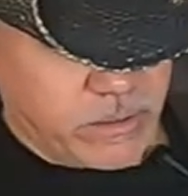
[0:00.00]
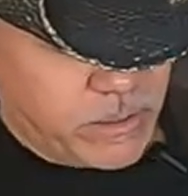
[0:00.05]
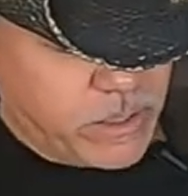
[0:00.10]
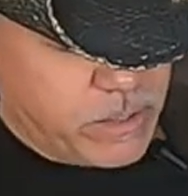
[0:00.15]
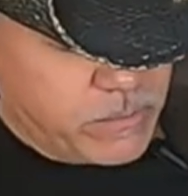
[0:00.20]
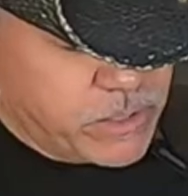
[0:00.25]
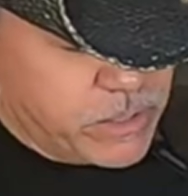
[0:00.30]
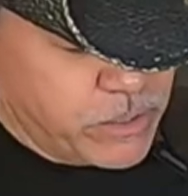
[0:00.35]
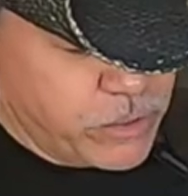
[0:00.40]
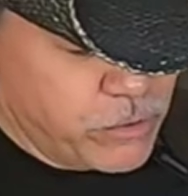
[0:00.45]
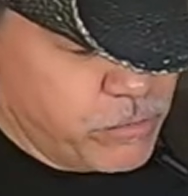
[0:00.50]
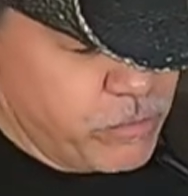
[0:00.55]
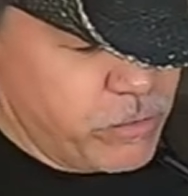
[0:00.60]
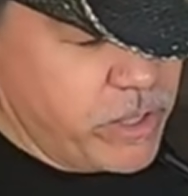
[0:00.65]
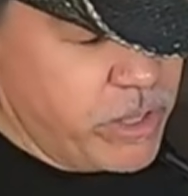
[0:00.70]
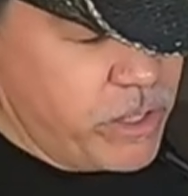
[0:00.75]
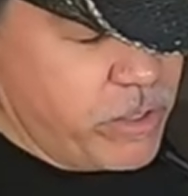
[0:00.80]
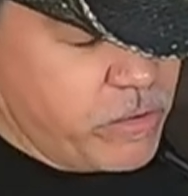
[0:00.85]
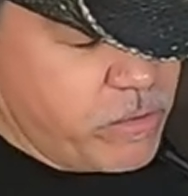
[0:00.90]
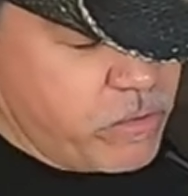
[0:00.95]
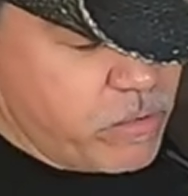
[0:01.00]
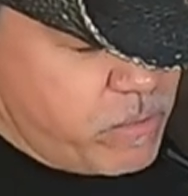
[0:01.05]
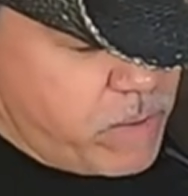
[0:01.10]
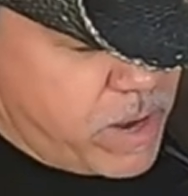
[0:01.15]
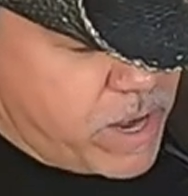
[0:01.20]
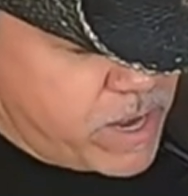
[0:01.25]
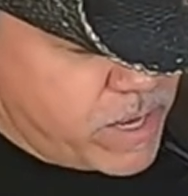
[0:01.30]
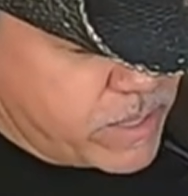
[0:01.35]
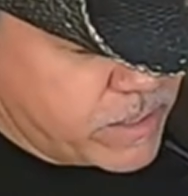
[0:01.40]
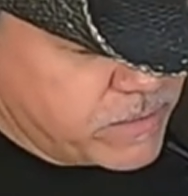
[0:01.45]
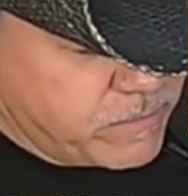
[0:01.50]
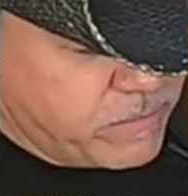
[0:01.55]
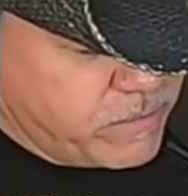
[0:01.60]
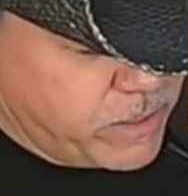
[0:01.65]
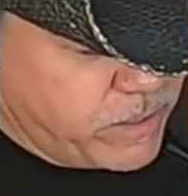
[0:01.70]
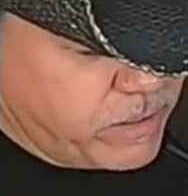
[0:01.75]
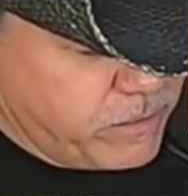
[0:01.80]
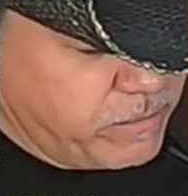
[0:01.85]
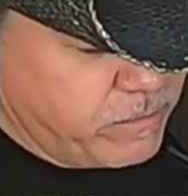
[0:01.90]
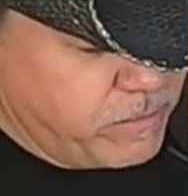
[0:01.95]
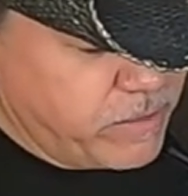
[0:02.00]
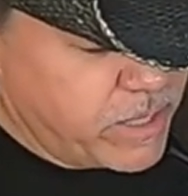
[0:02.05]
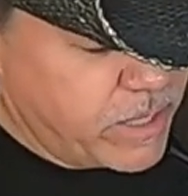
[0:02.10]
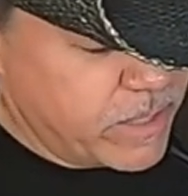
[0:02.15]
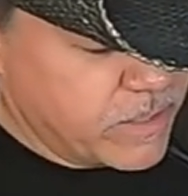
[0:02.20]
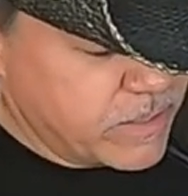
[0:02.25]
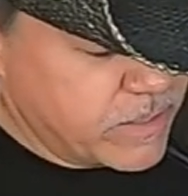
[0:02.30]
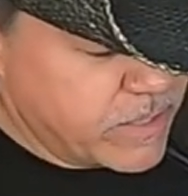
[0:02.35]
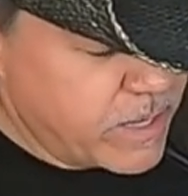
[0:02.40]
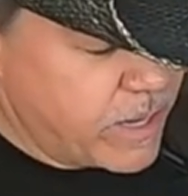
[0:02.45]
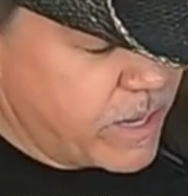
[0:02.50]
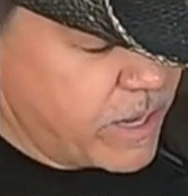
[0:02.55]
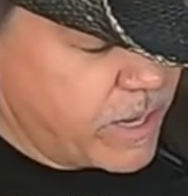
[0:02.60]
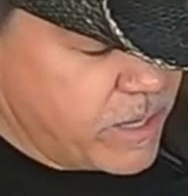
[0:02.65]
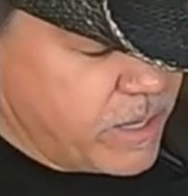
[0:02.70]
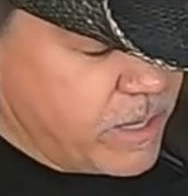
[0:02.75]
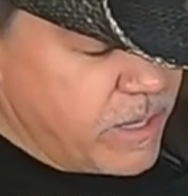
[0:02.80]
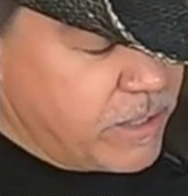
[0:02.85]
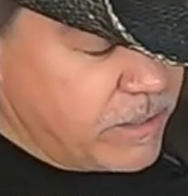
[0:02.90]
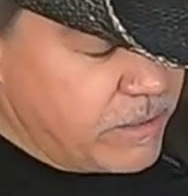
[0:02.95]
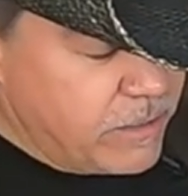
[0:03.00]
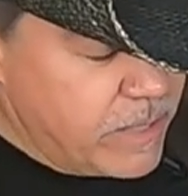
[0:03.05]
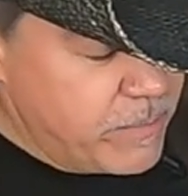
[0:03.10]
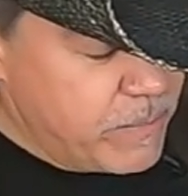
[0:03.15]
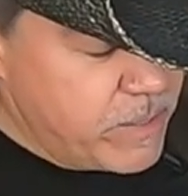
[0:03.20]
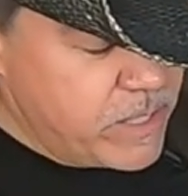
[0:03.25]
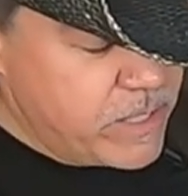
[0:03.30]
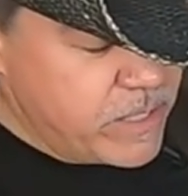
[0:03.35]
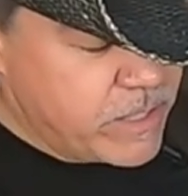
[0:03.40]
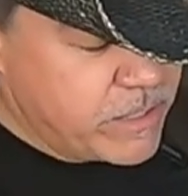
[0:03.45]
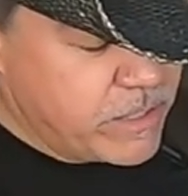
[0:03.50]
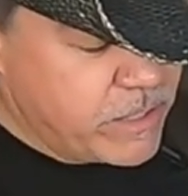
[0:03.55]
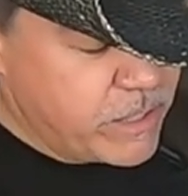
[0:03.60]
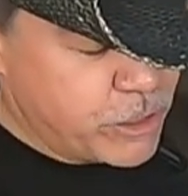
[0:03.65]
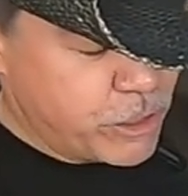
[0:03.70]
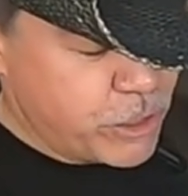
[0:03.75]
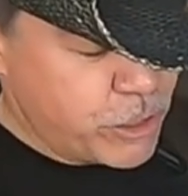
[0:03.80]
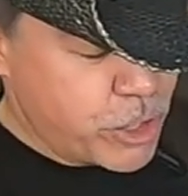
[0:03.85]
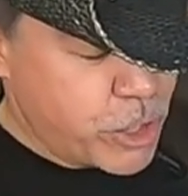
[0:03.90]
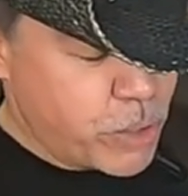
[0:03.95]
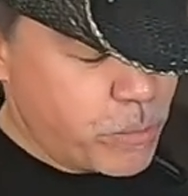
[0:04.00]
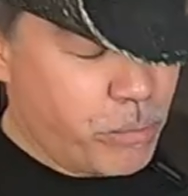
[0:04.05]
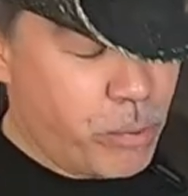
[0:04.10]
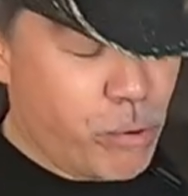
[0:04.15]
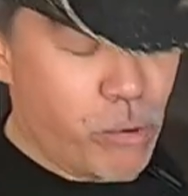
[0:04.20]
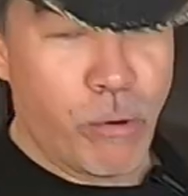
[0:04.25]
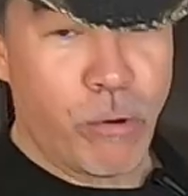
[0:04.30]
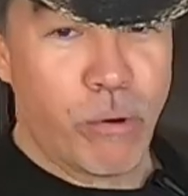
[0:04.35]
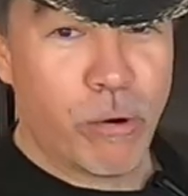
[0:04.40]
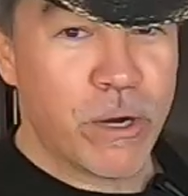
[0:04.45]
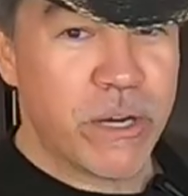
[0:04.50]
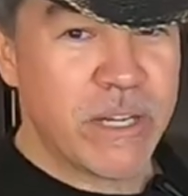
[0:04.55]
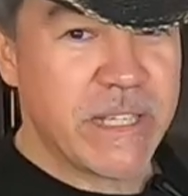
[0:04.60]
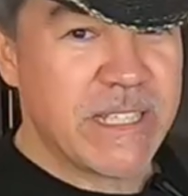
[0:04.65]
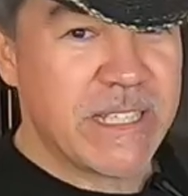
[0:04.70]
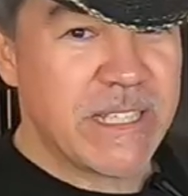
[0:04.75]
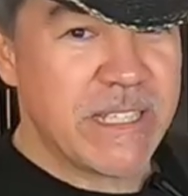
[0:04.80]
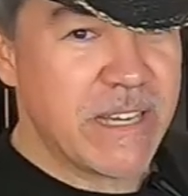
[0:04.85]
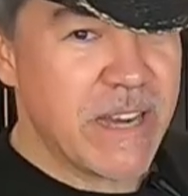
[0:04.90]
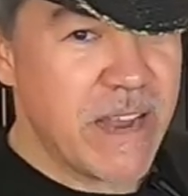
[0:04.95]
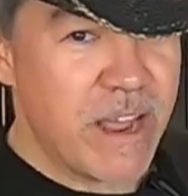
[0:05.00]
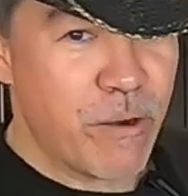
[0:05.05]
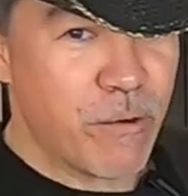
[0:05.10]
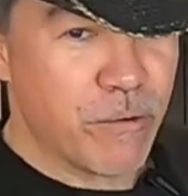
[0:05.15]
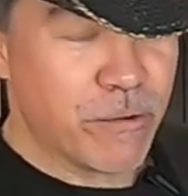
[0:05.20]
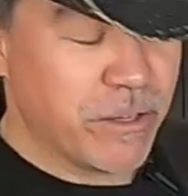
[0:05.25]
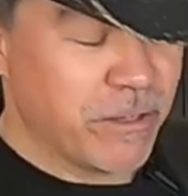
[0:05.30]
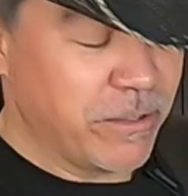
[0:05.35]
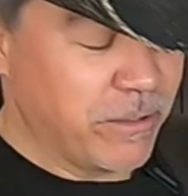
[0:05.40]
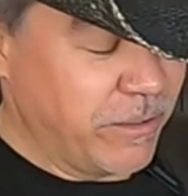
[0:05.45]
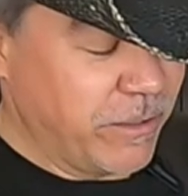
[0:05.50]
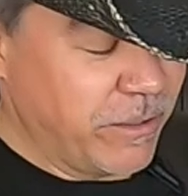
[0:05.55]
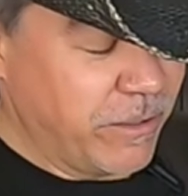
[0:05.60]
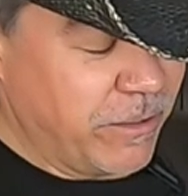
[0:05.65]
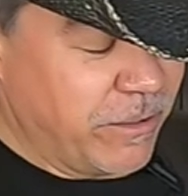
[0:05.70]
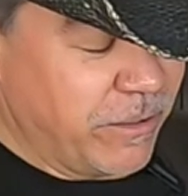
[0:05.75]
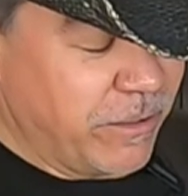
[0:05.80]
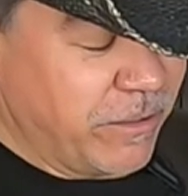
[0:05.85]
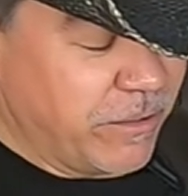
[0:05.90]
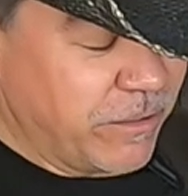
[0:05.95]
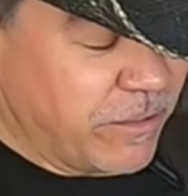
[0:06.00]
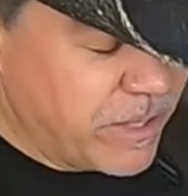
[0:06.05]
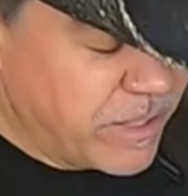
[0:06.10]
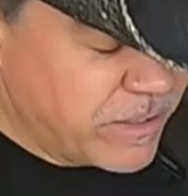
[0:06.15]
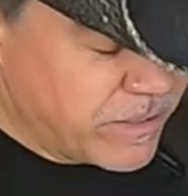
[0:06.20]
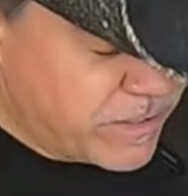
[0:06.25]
Comes in this really cool box. Very, very nice. It's got a limited edition pour snout. So